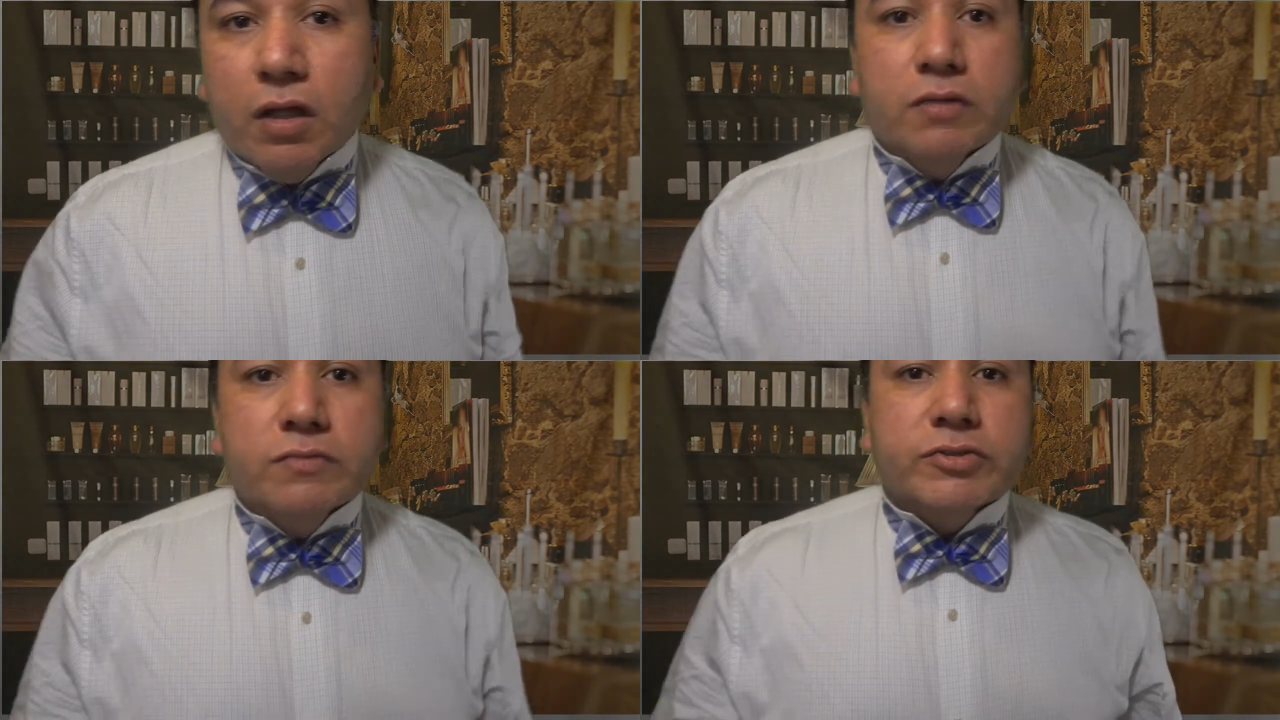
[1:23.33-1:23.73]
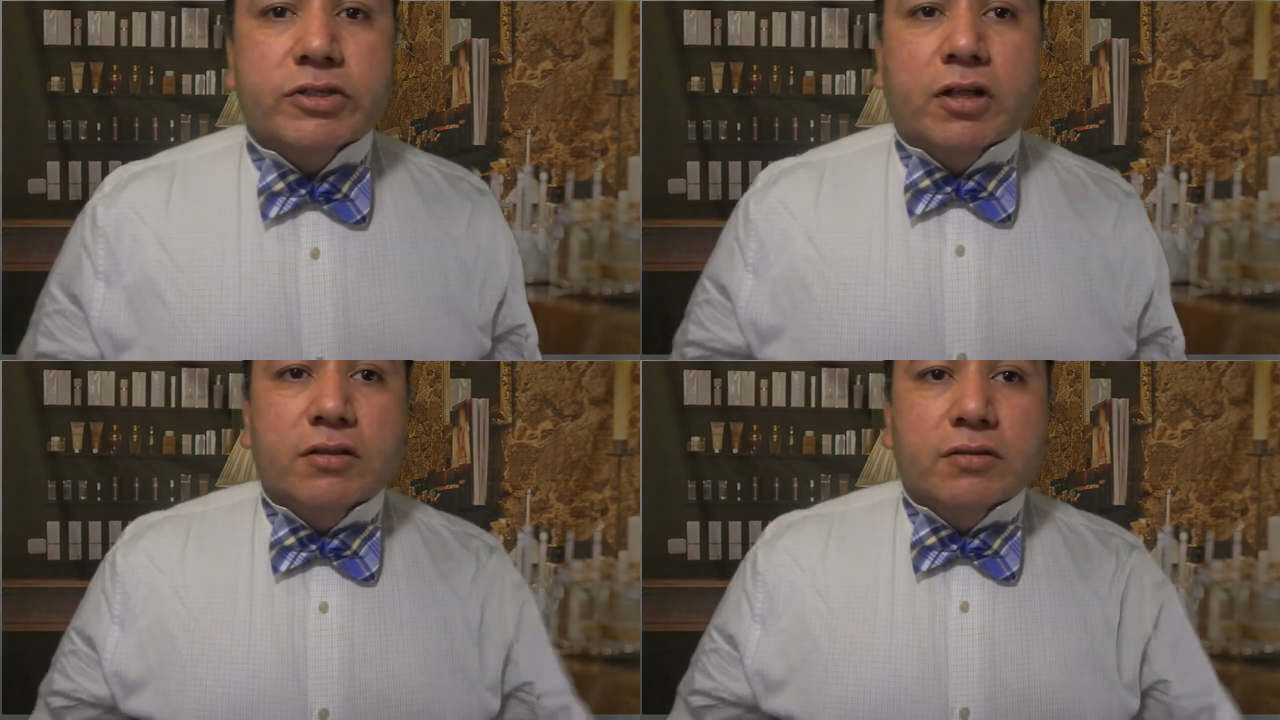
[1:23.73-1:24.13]

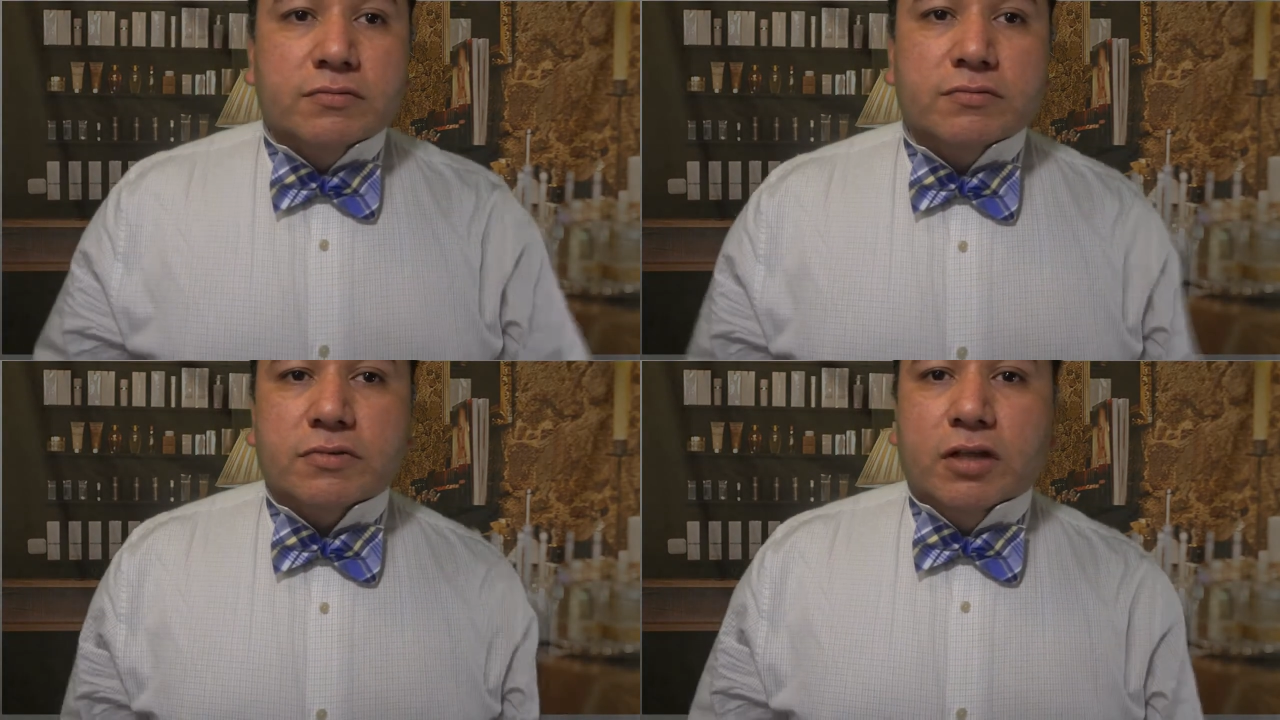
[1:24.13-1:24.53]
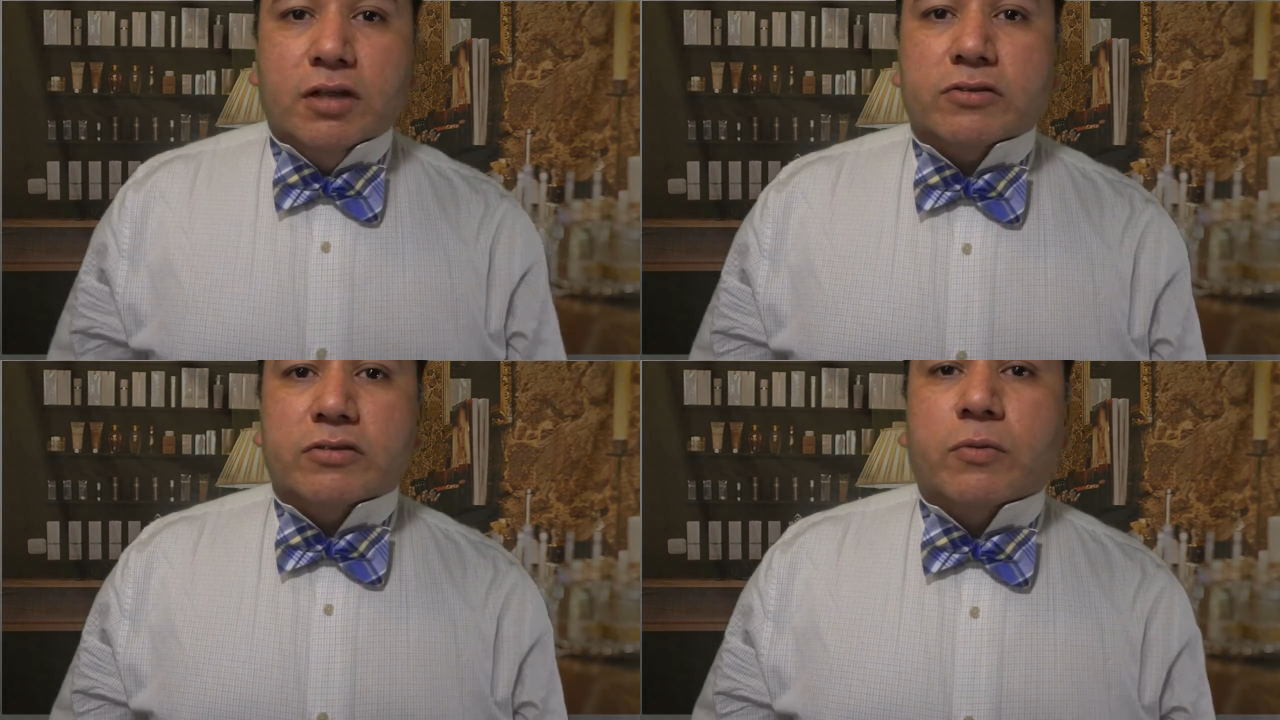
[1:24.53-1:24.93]
until it
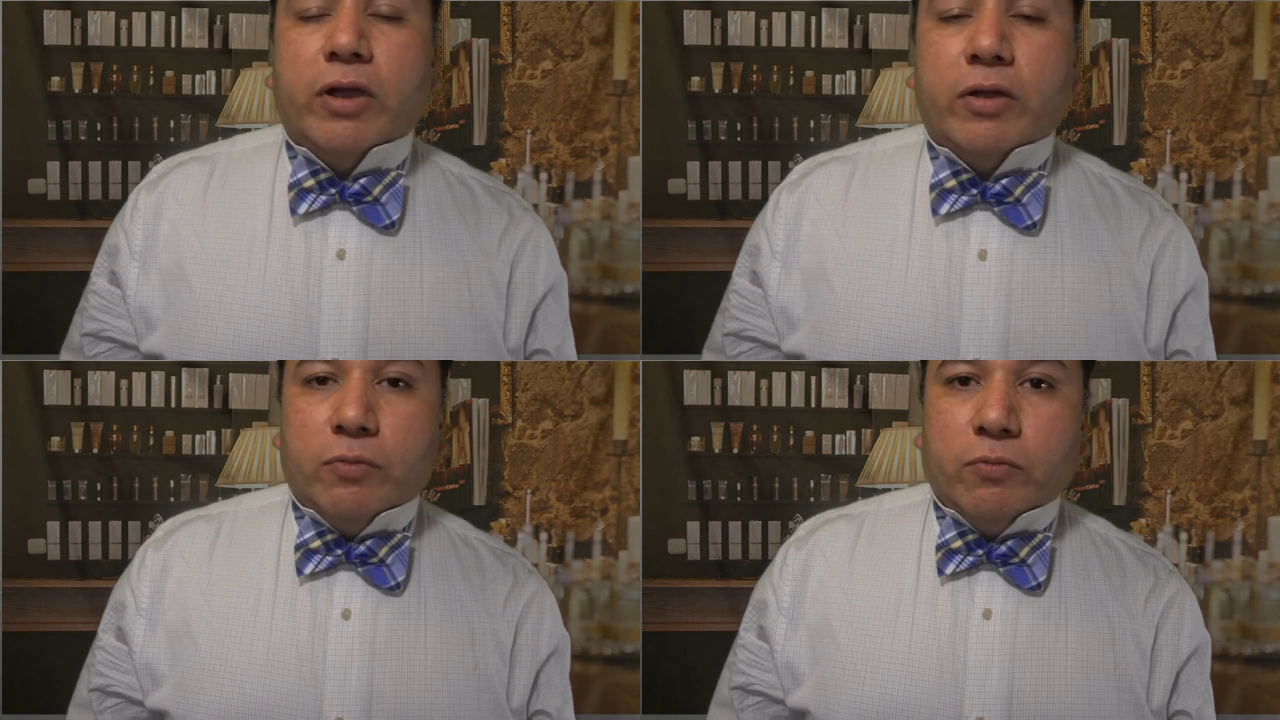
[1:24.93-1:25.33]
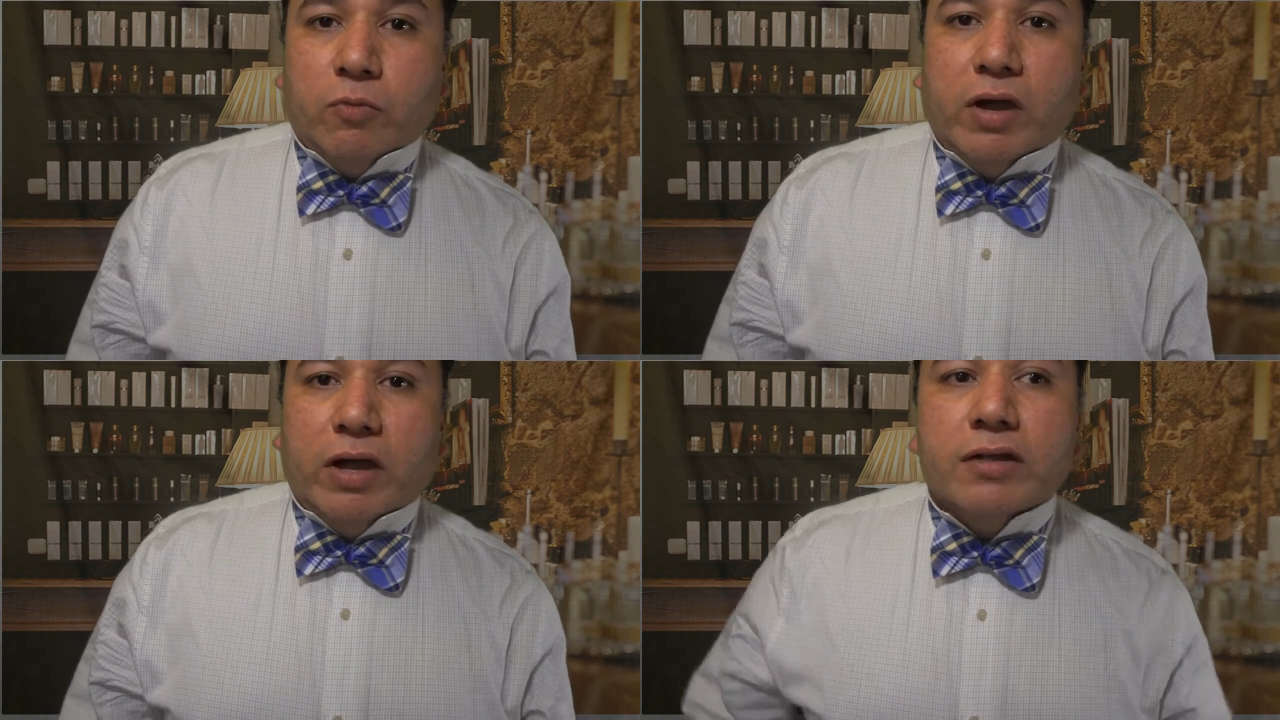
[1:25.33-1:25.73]
looks the way
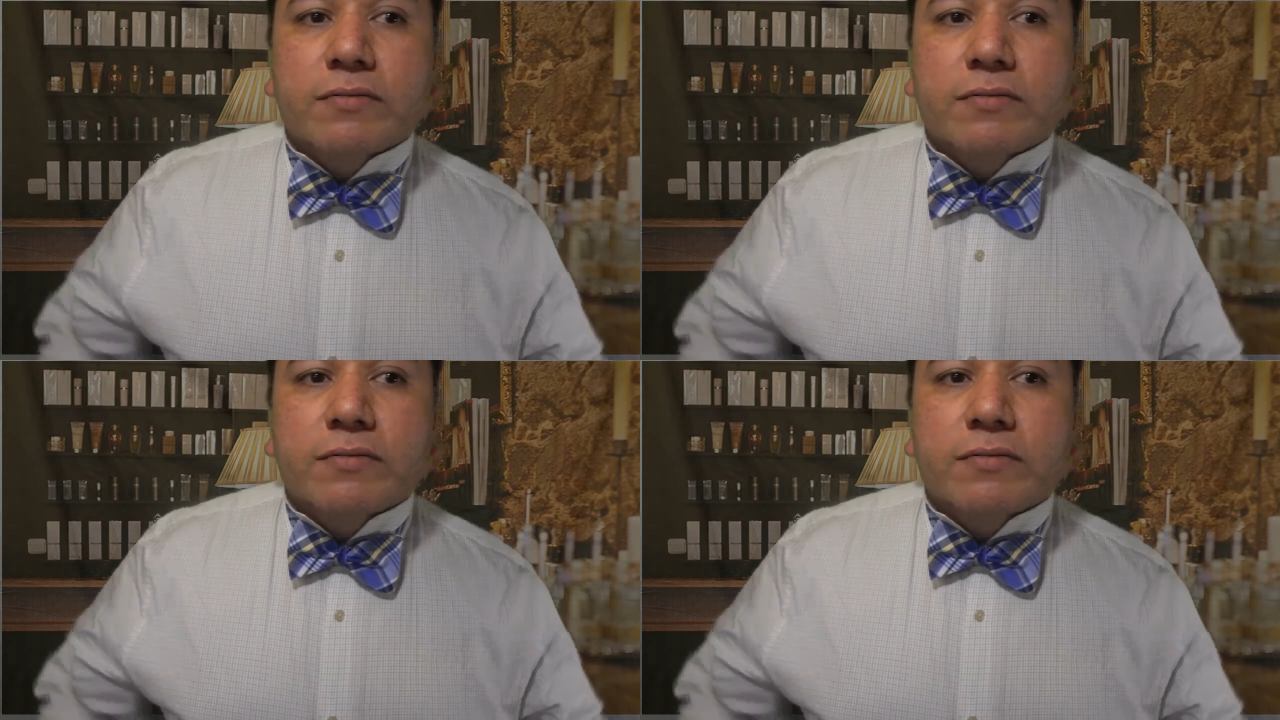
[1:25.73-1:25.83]
we want